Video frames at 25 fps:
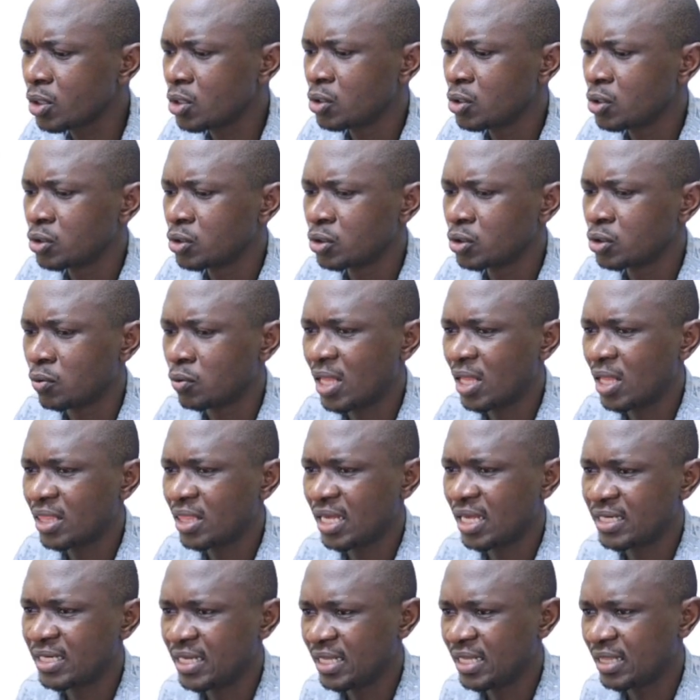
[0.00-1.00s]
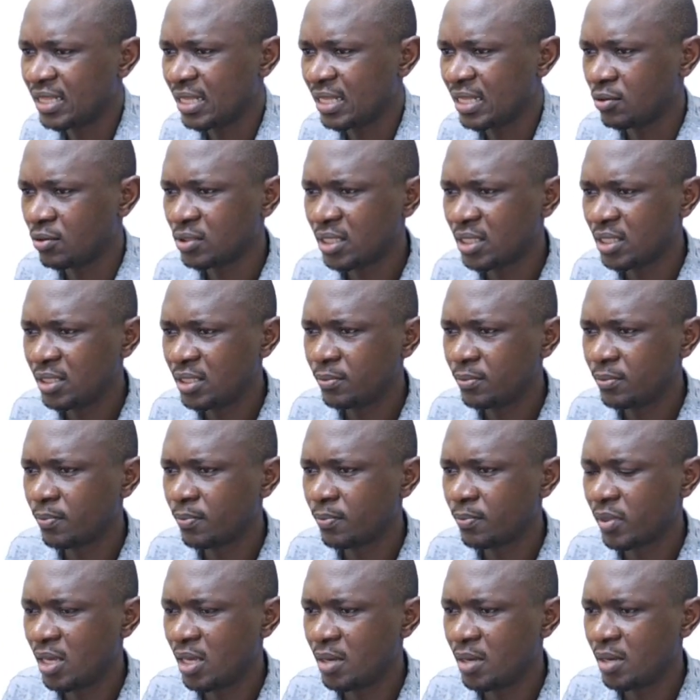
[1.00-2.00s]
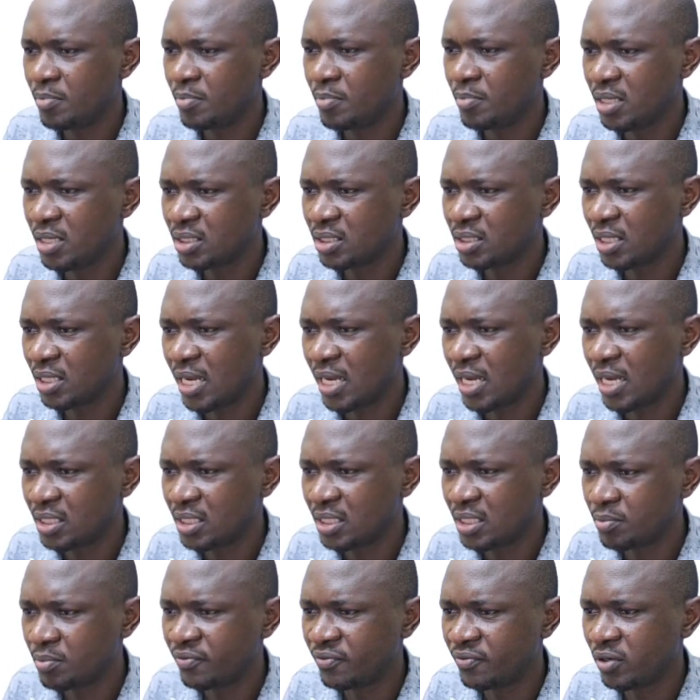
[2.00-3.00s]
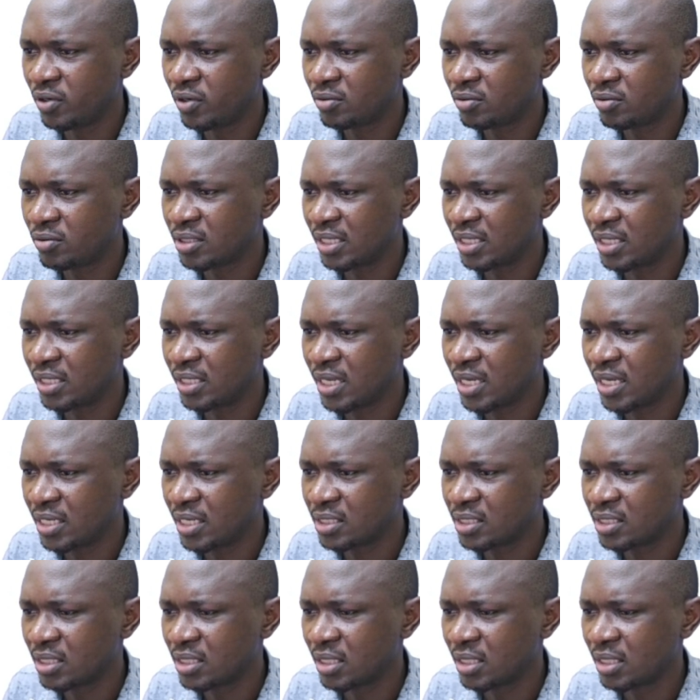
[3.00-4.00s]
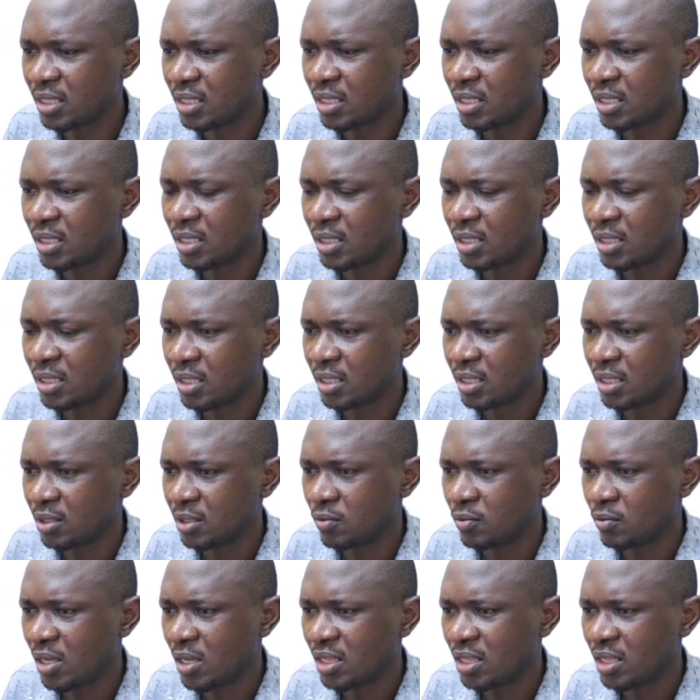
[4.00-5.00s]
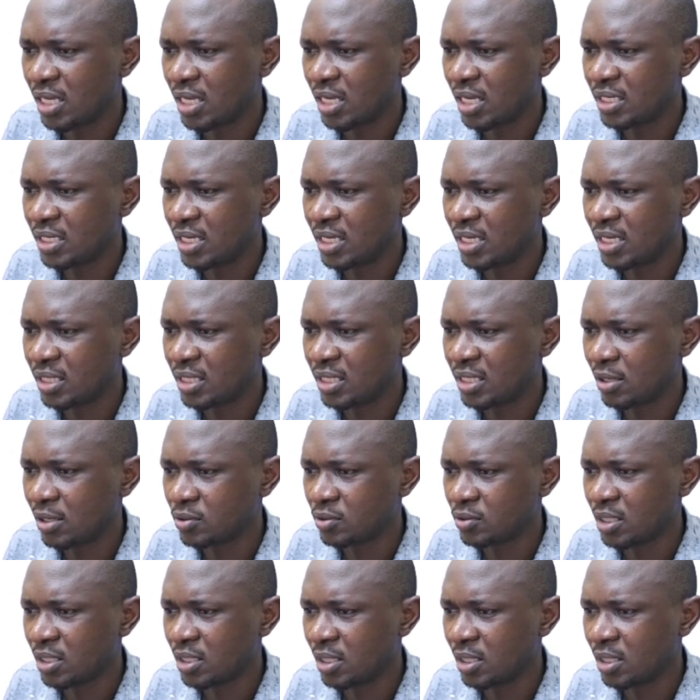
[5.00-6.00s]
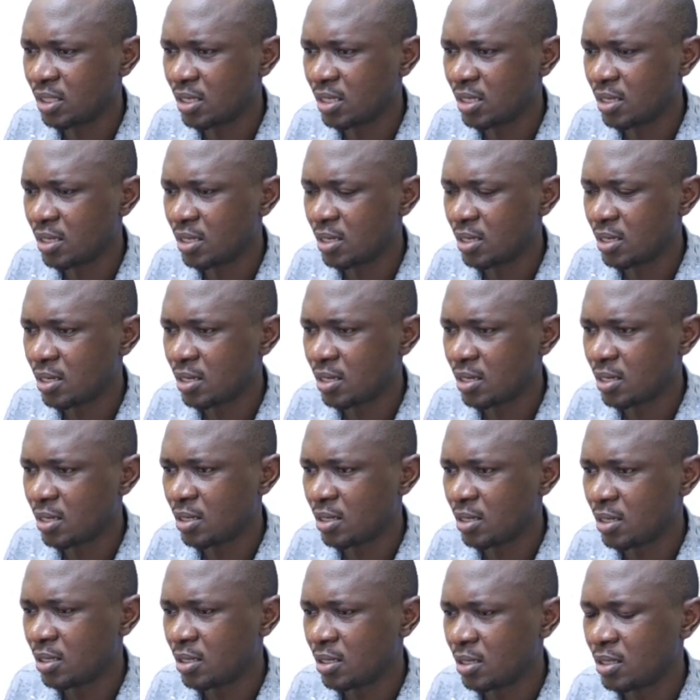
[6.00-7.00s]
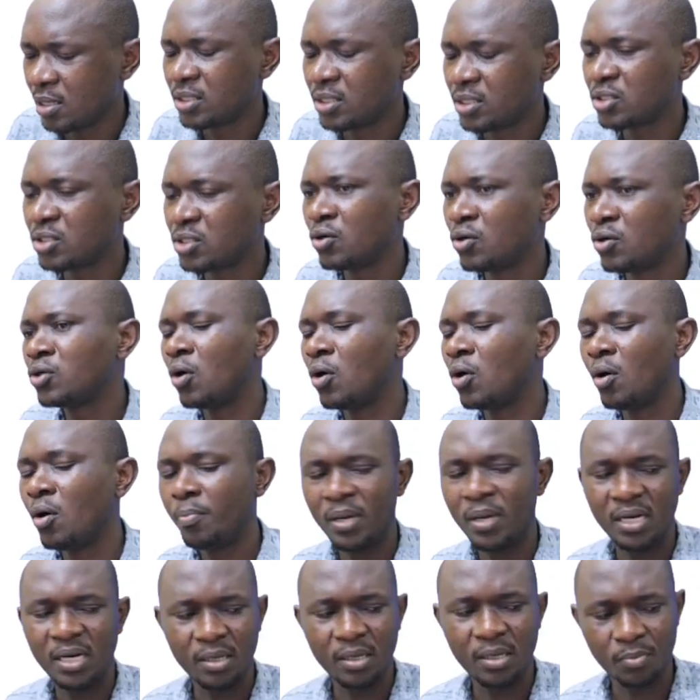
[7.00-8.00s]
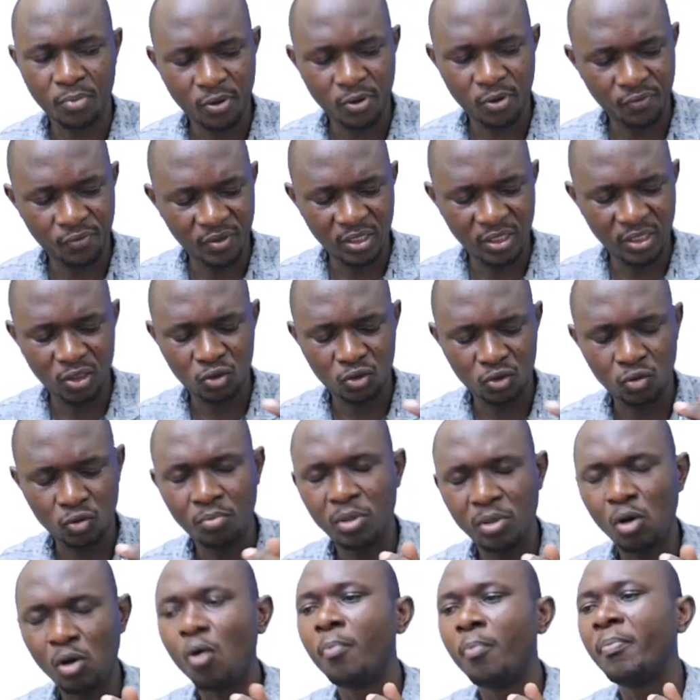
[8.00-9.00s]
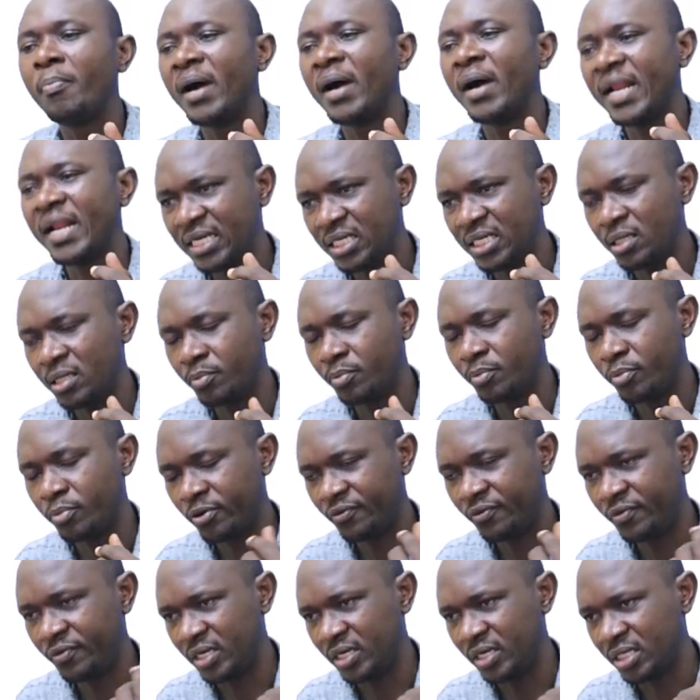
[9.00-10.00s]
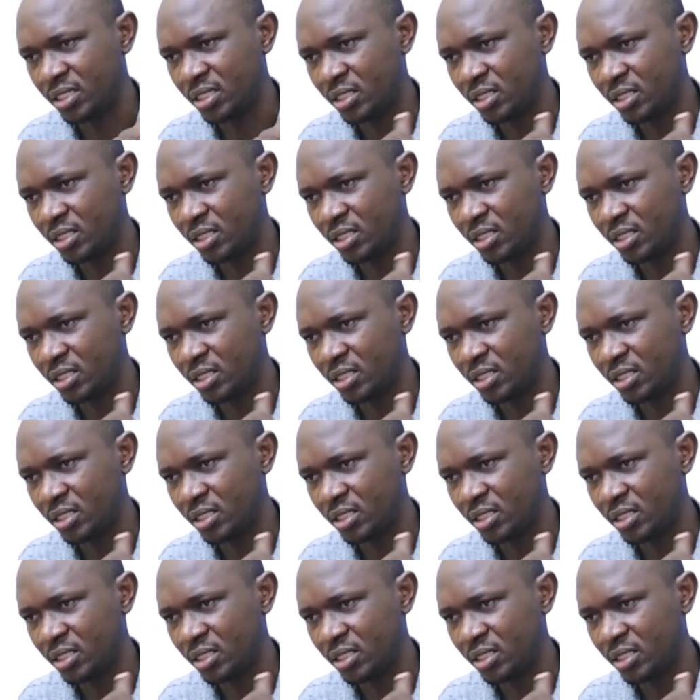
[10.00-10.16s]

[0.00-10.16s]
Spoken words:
So 138,000 EBIT, earnings before interest and tax, 138,000. It's not opening profit, it should be operating profit.